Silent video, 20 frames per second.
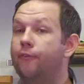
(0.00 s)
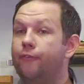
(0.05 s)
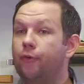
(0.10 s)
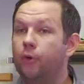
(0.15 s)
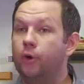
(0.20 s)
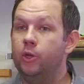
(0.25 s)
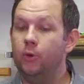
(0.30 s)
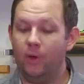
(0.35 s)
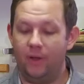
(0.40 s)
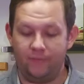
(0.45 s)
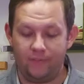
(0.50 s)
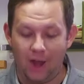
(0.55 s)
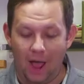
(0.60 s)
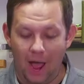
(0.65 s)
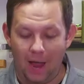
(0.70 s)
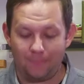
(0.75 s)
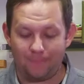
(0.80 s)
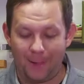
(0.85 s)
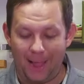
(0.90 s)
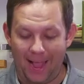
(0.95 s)
for you have
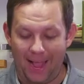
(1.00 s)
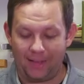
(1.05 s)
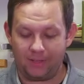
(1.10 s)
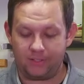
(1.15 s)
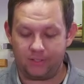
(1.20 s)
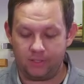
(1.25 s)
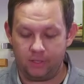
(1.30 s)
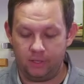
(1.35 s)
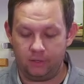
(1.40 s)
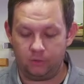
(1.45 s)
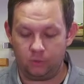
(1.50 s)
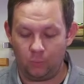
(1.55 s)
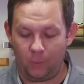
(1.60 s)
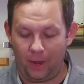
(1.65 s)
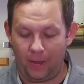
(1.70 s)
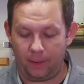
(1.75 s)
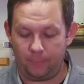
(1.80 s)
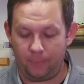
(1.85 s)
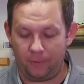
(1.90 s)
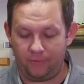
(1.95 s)
not passed this
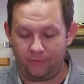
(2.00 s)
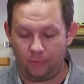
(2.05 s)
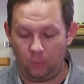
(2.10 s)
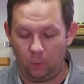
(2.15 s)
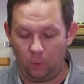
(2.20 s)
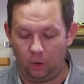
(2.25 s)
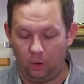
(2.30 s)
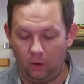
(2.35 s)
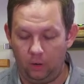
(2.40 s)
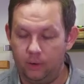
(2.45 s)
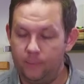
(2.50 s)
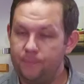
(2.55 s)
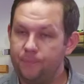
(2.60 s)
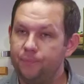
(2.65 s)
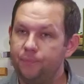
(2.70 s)
way before.